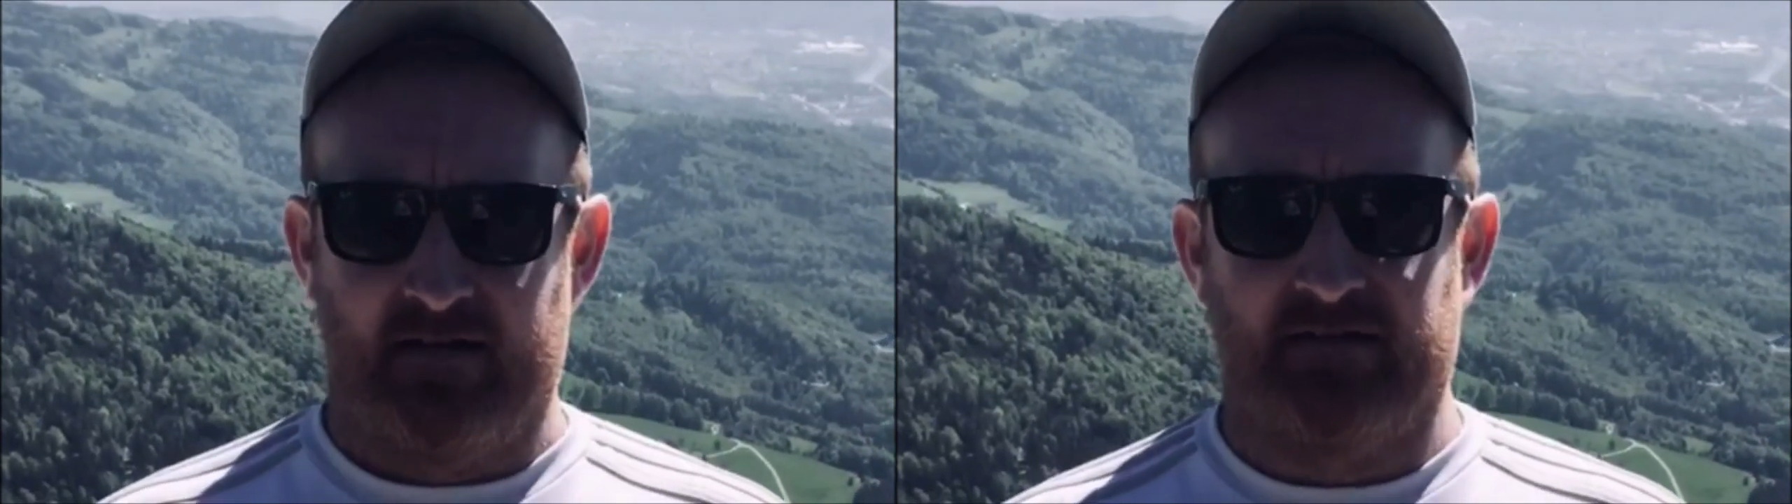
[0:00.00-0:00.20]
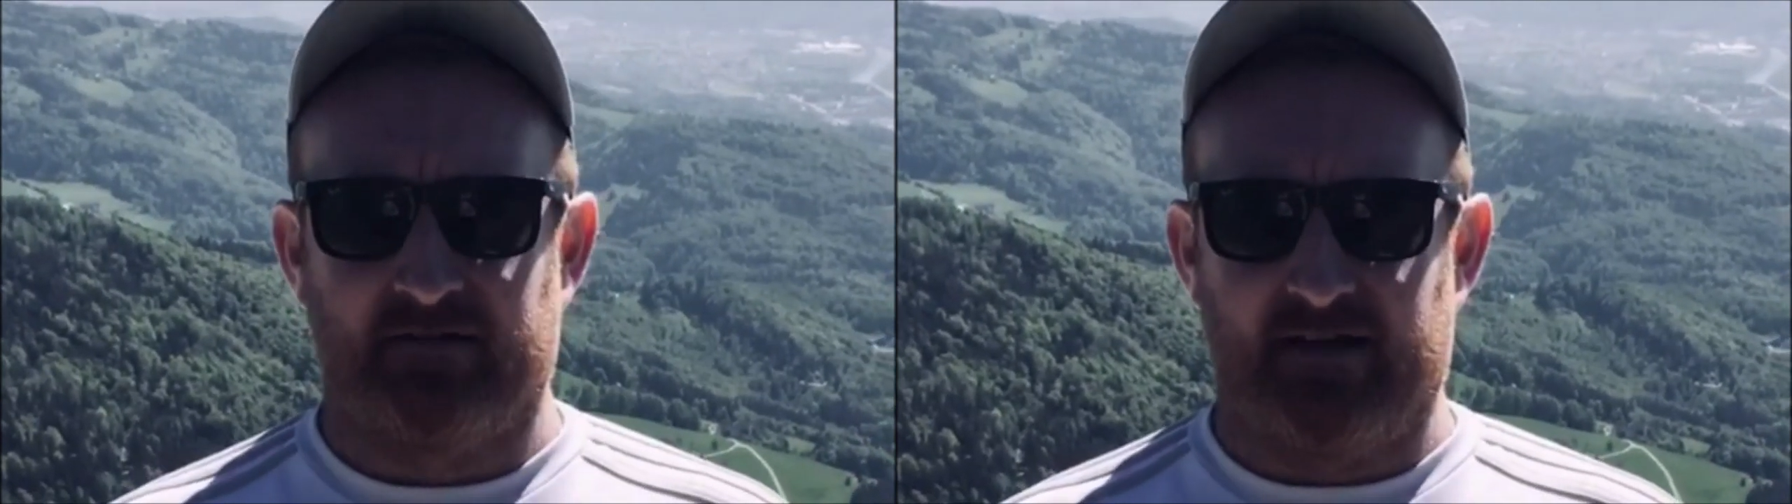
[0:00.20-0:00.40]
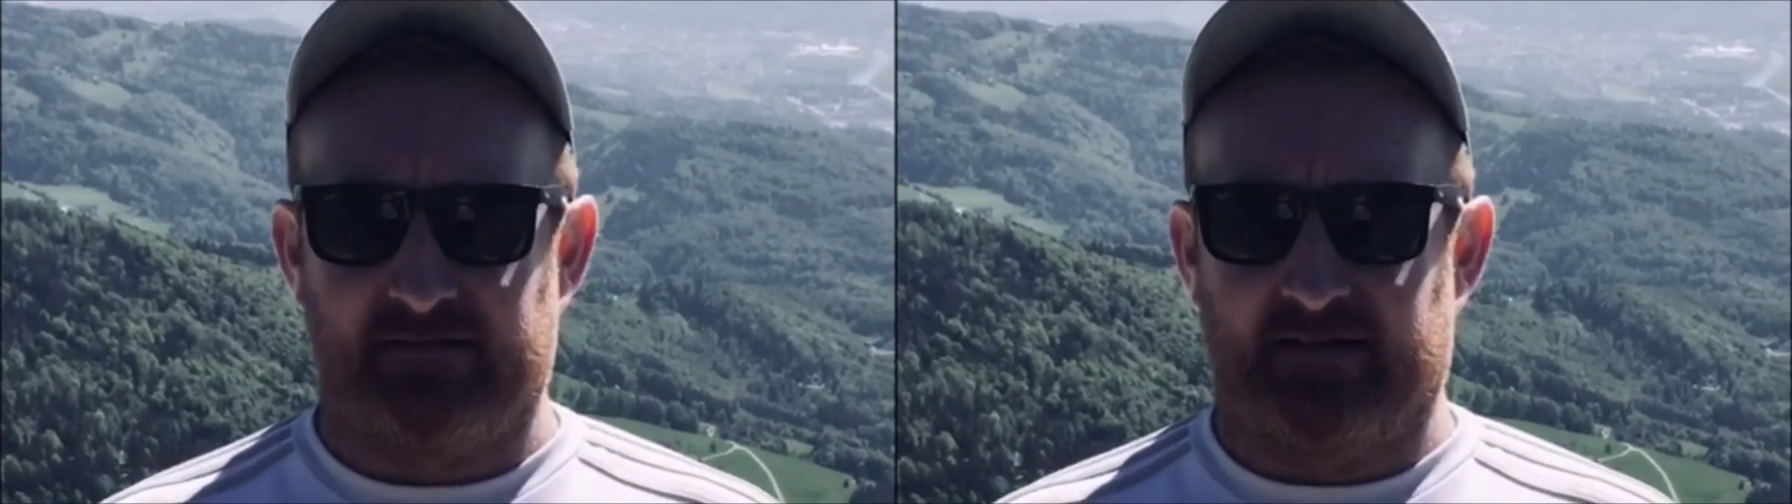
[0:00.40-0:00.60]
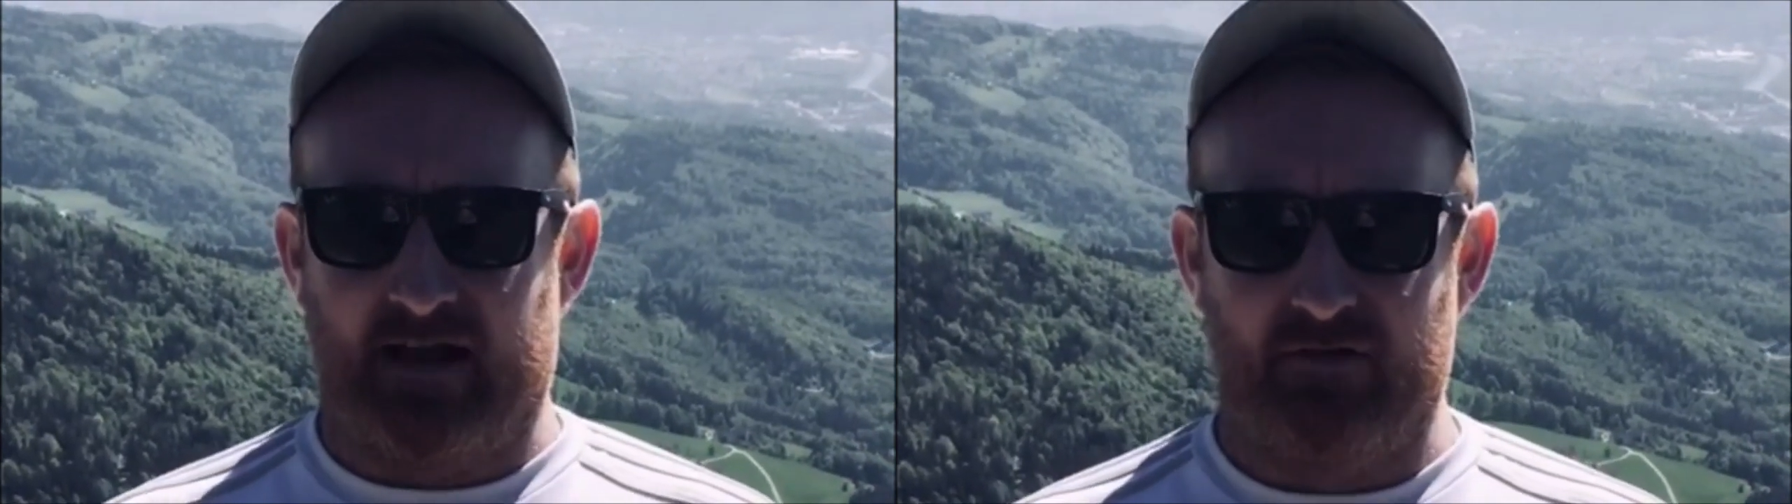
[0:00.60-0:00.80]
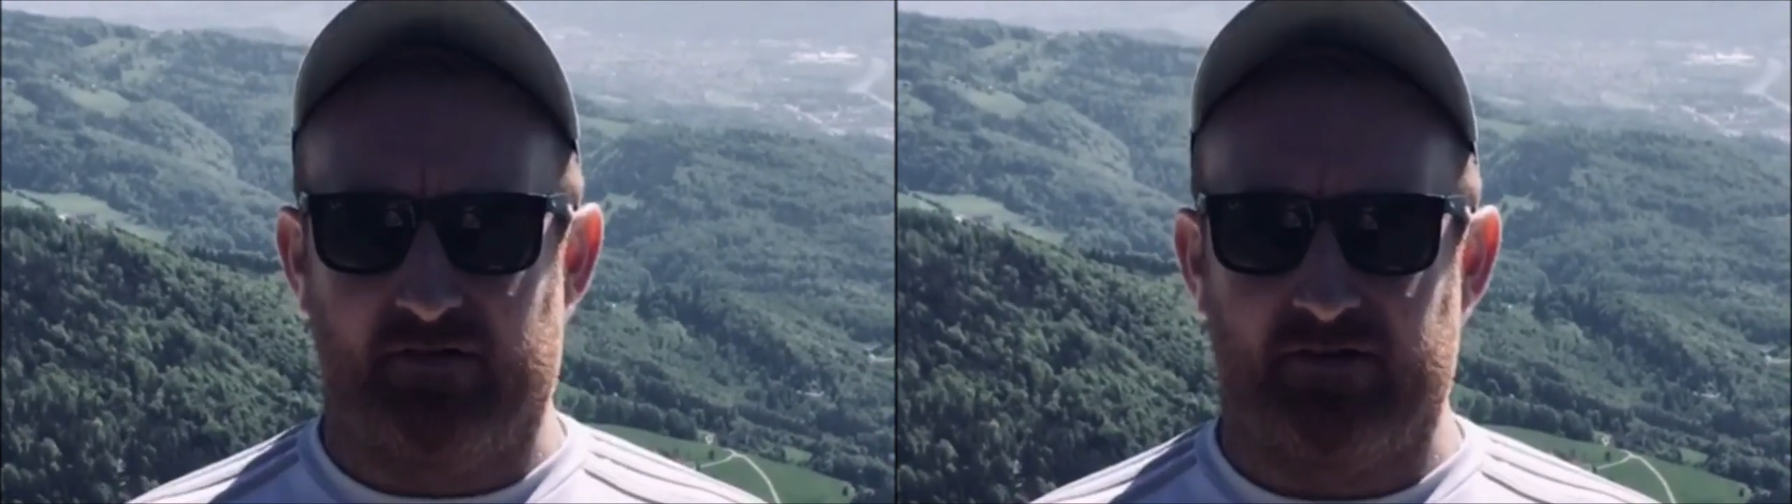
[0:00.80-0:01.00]
and they're getting a
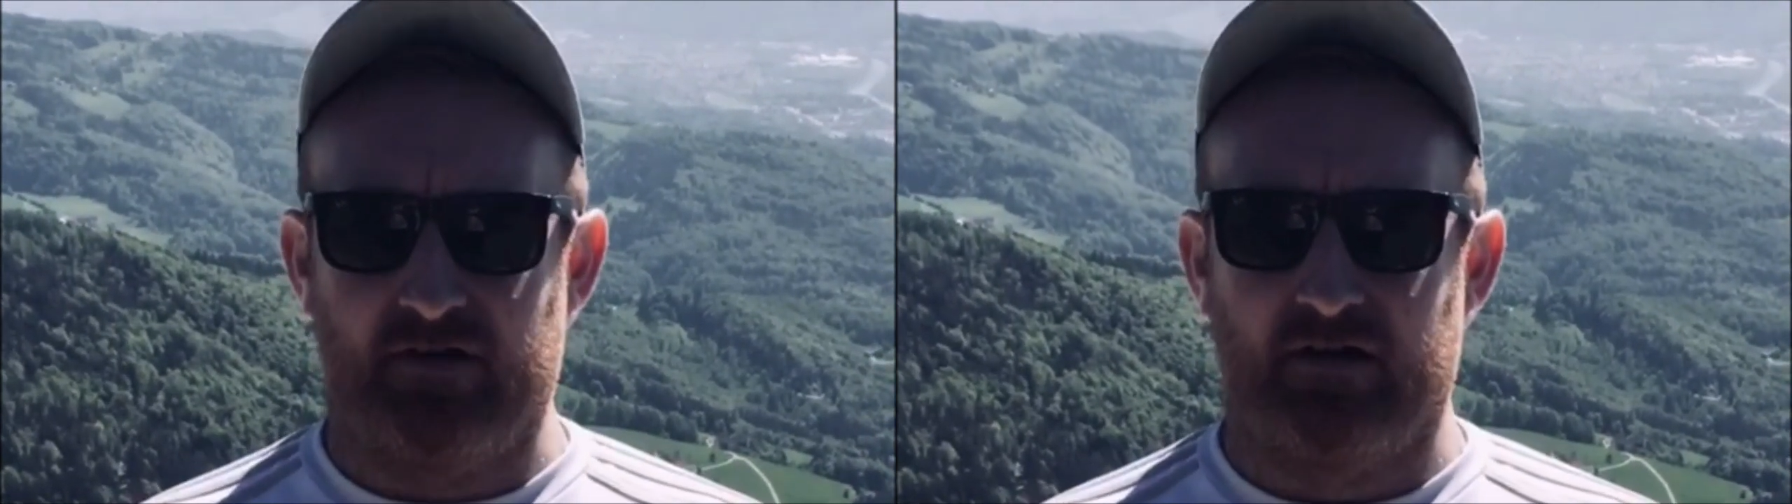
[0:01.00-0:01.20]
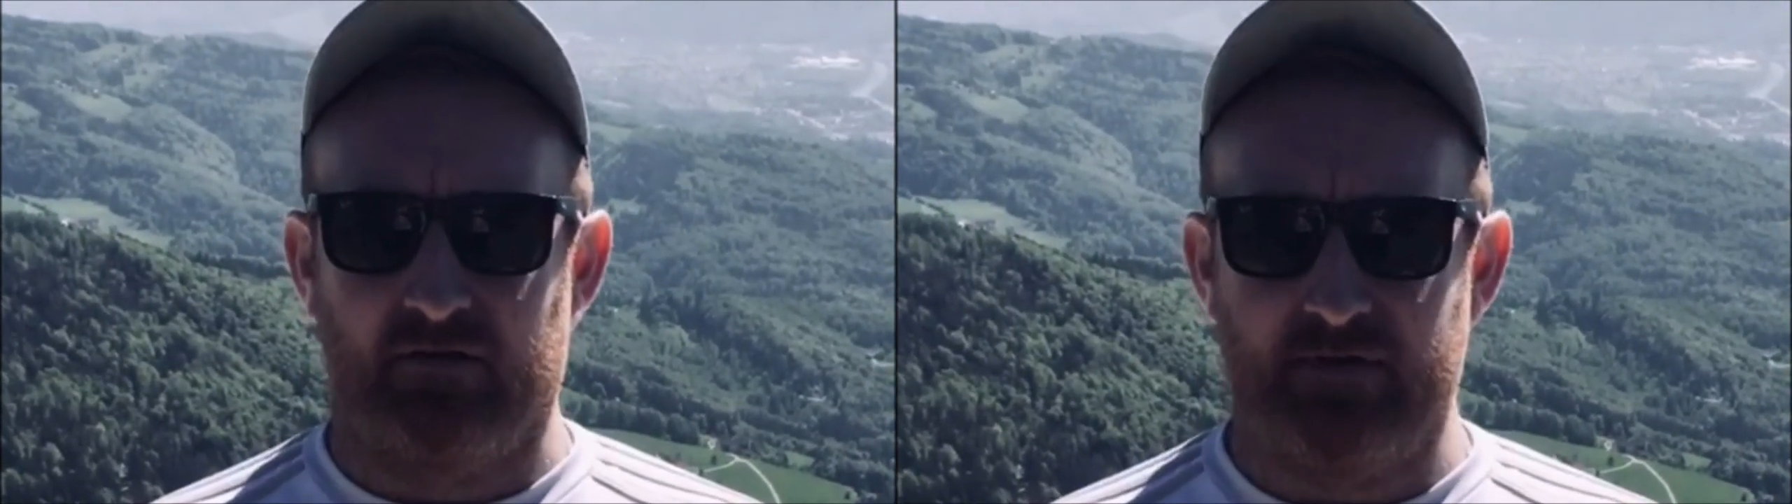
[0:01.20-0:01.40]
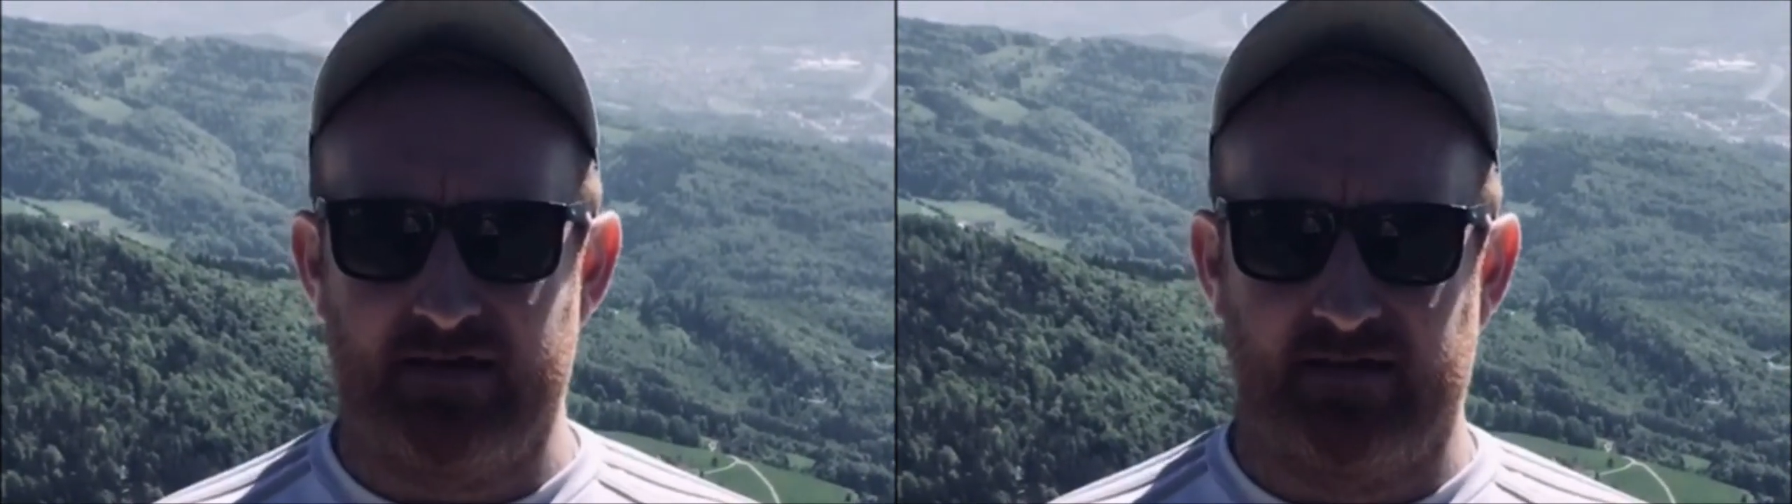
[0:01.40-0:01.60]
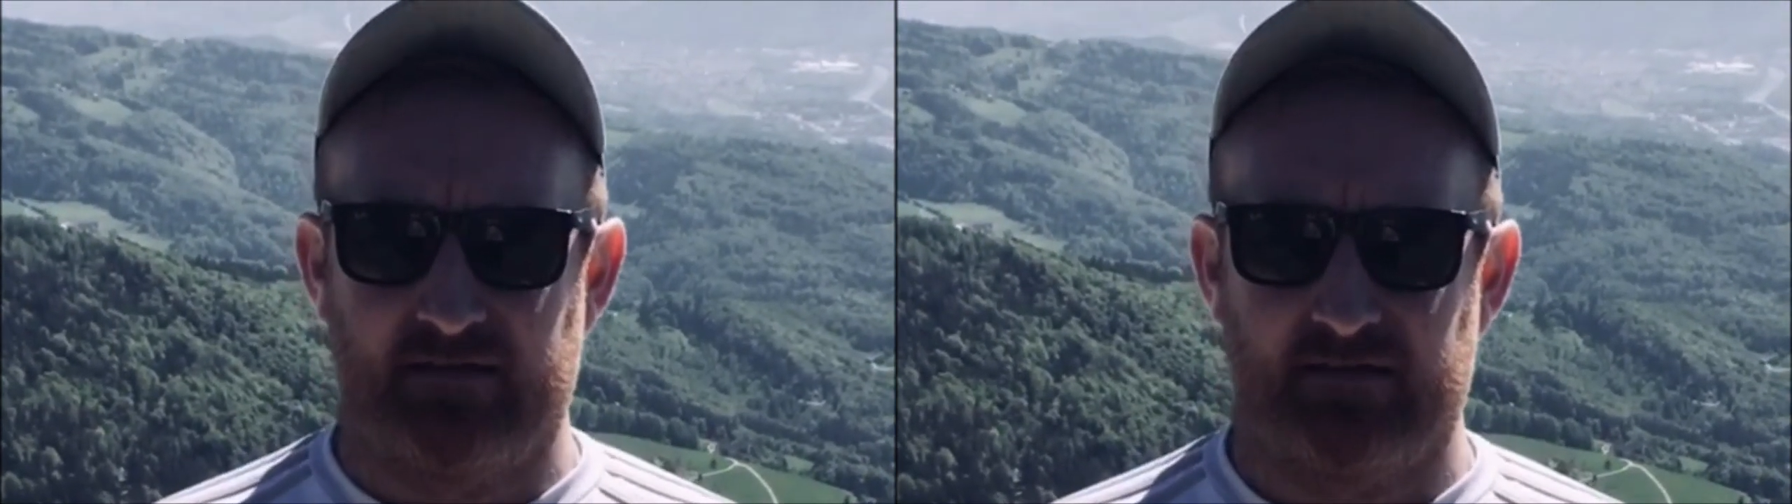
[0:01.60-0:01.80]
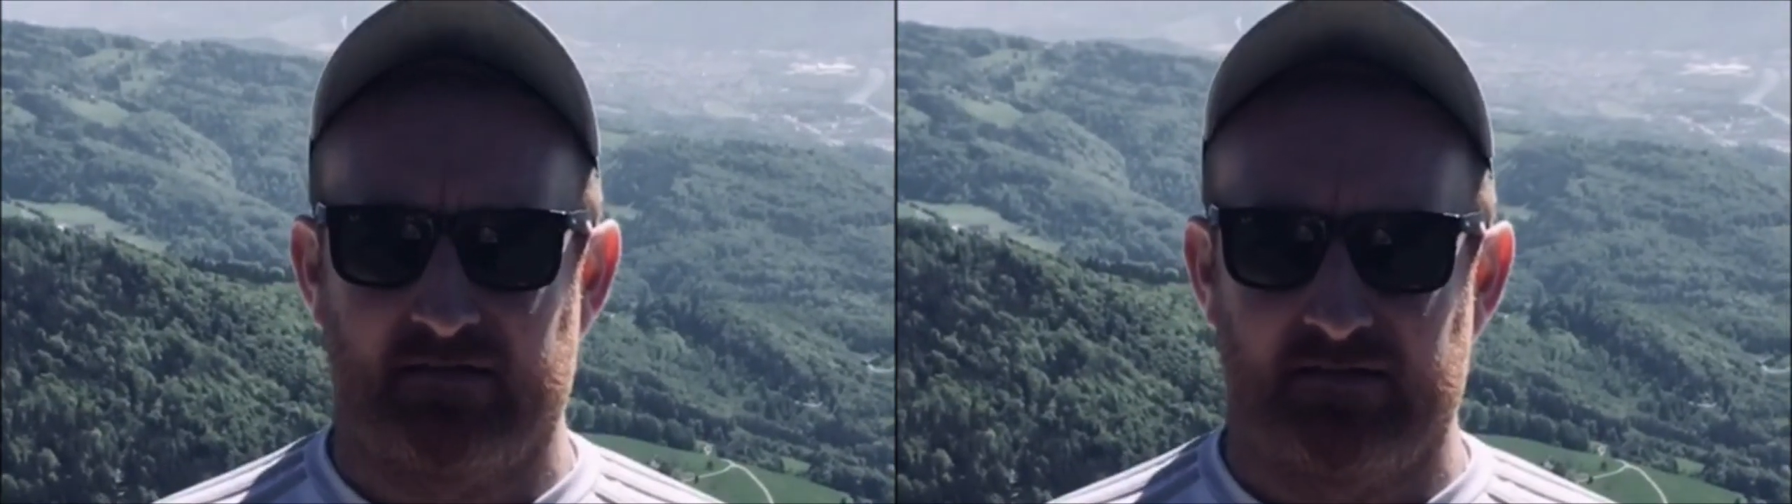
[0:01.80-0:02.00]
thousand euro a week